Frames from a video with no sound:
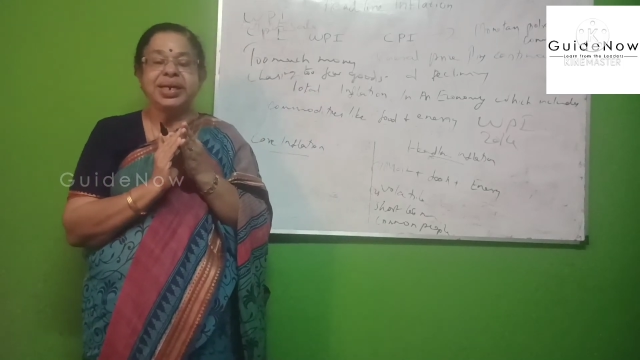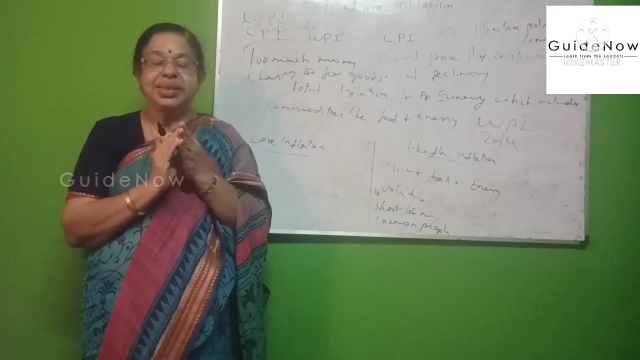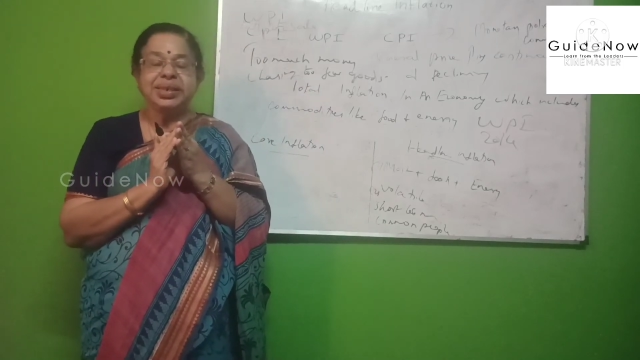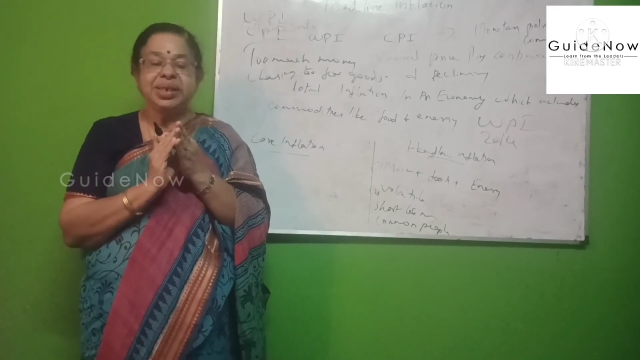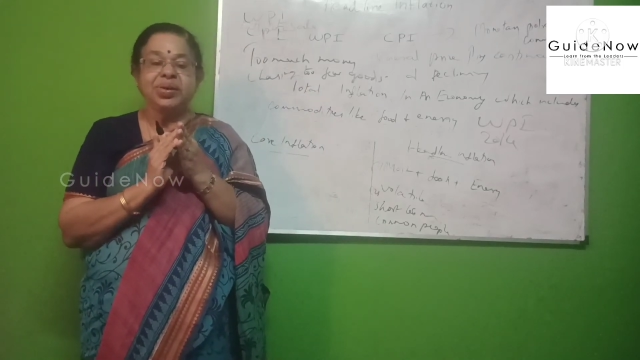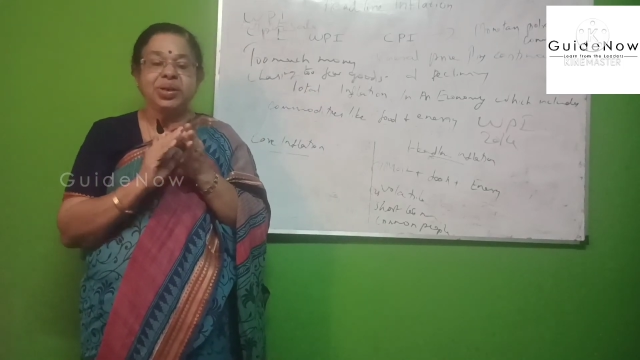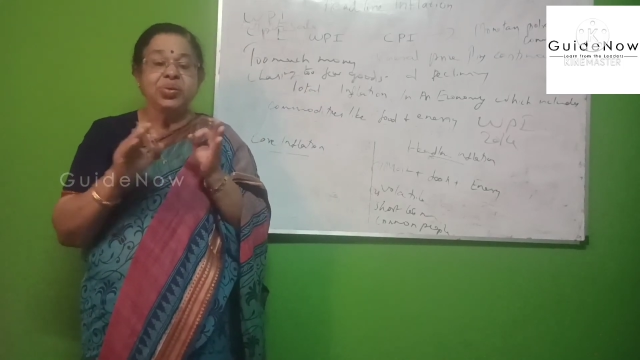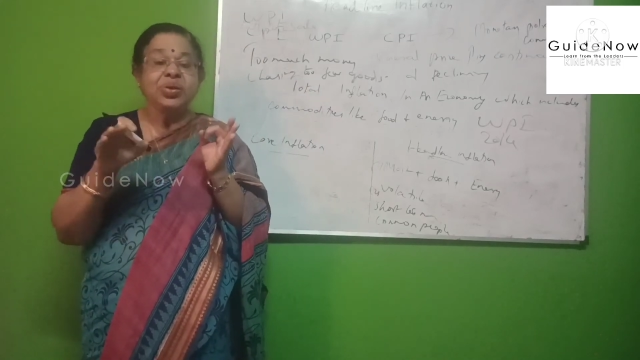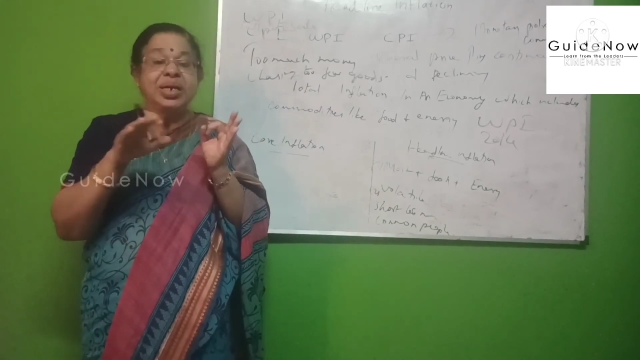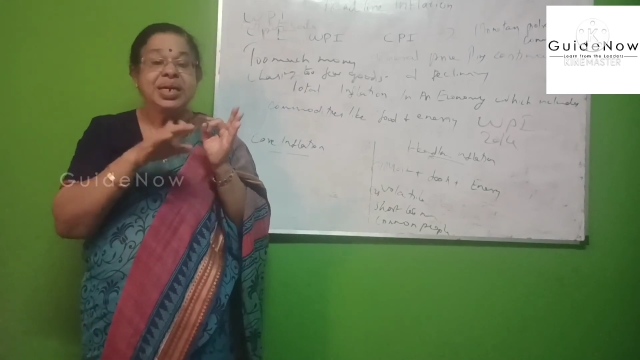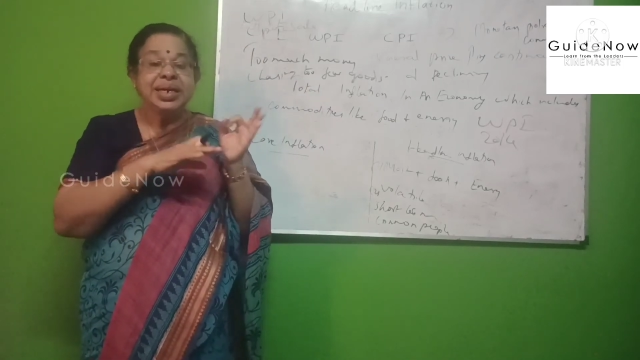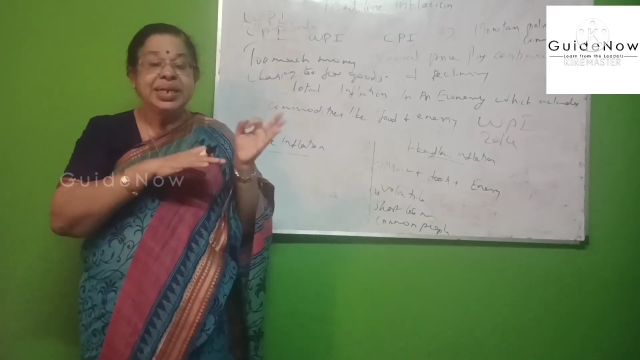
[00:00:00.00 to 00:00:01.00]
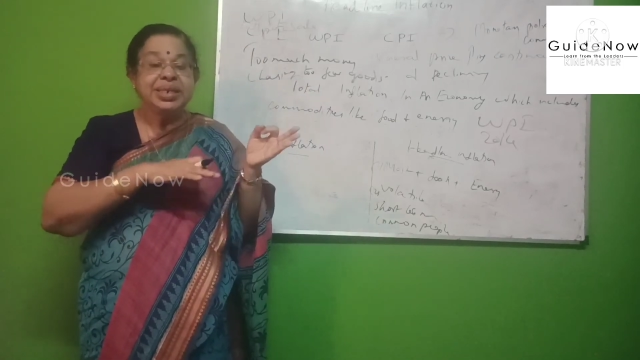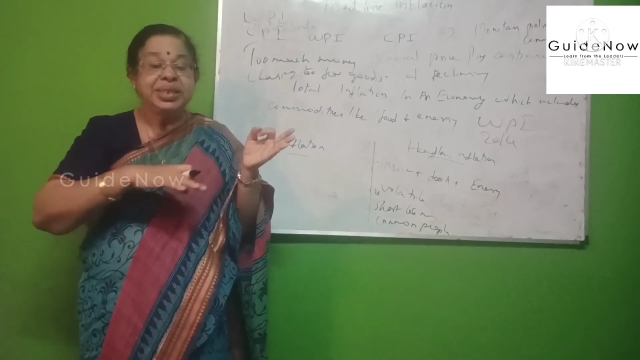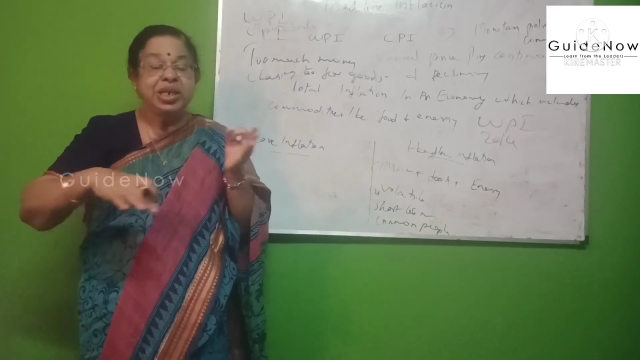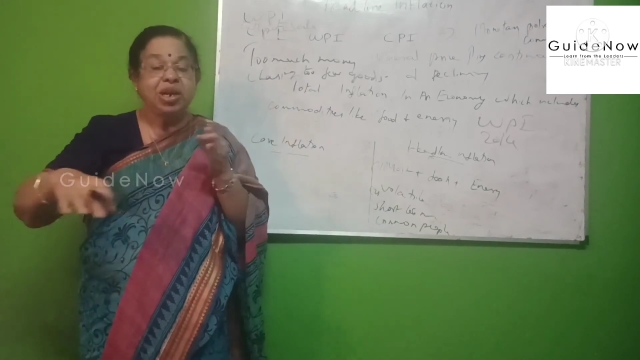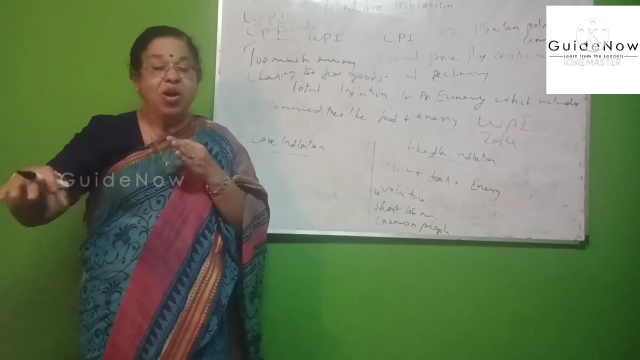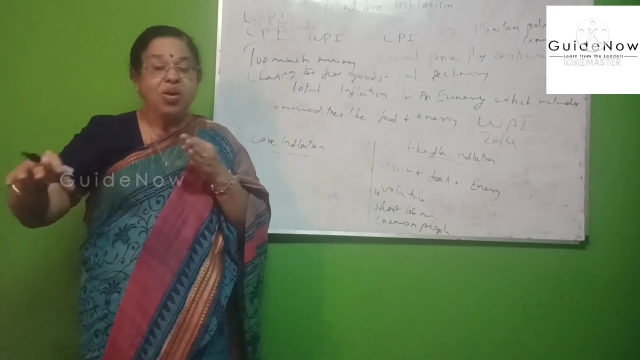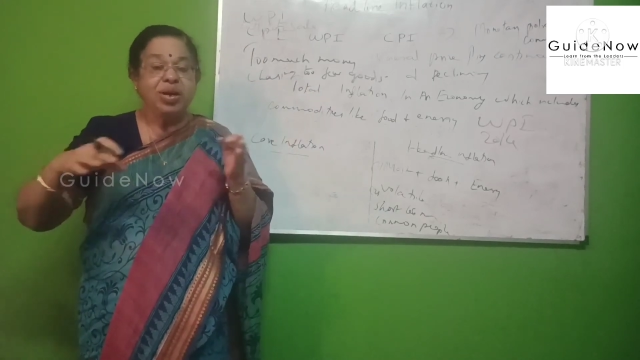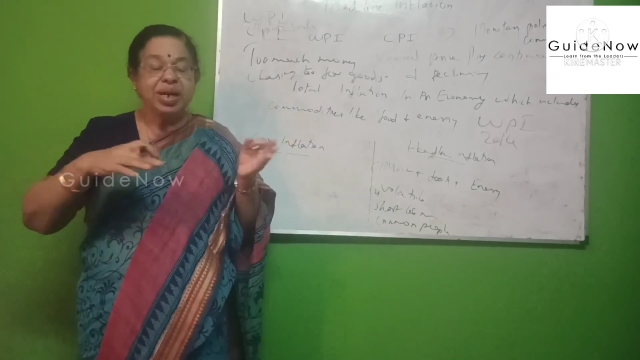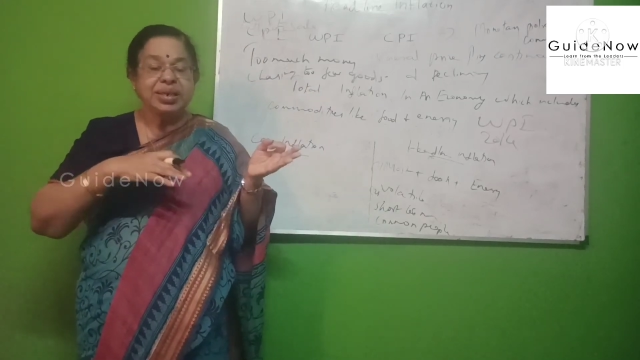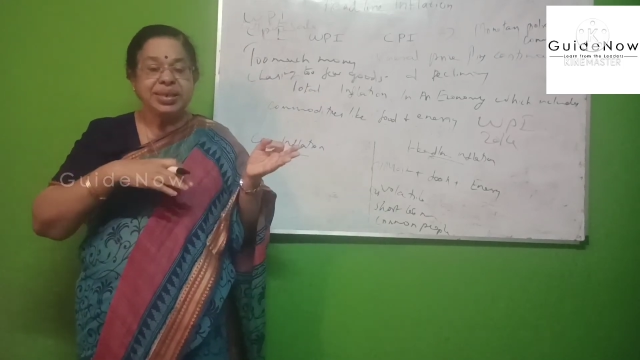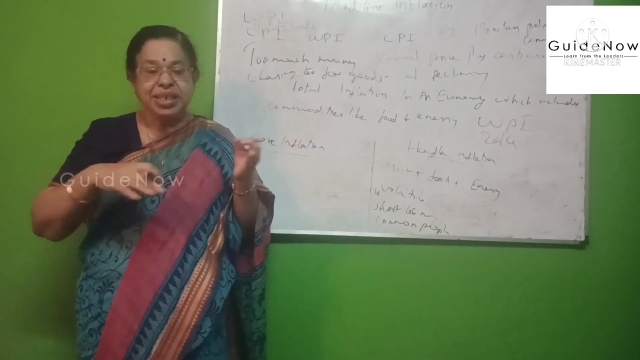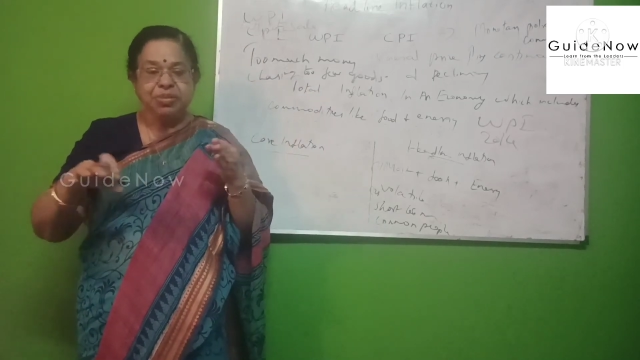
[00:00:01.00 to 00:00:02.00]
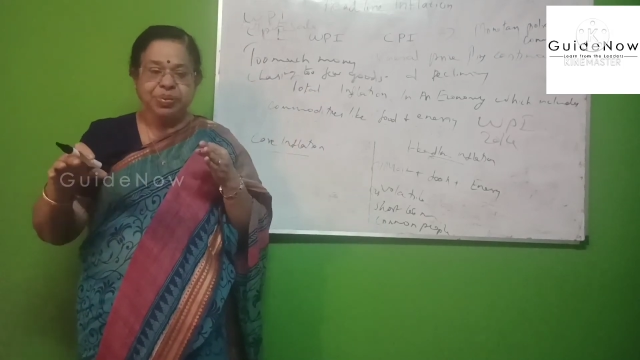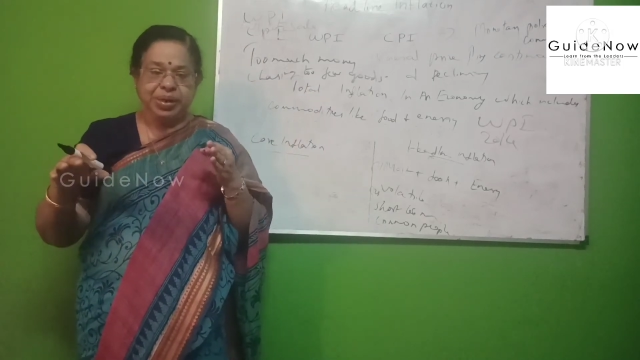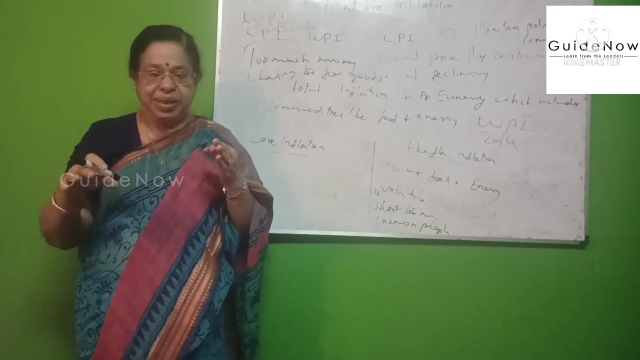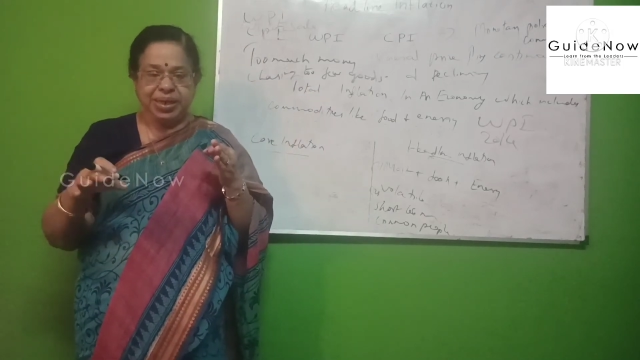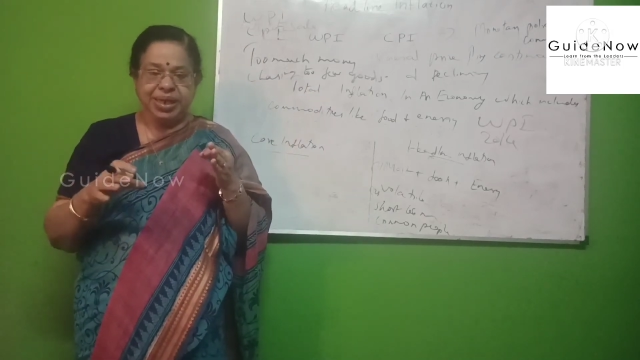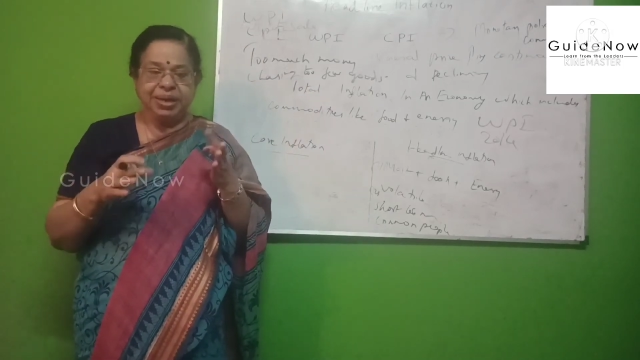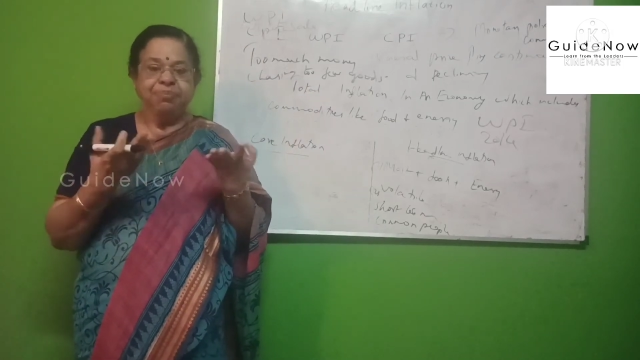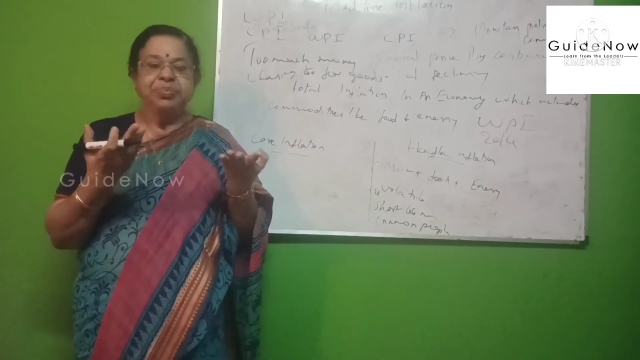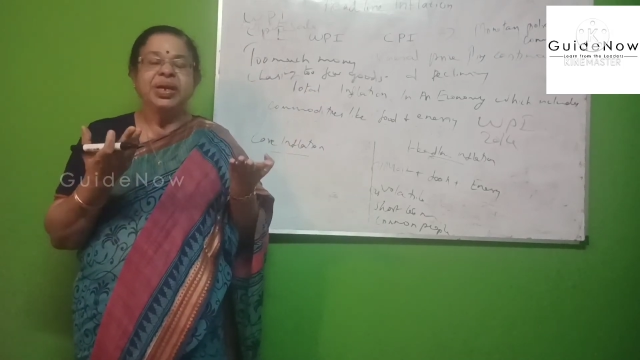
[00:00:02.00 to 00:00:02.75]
that is equal to it is long run stability.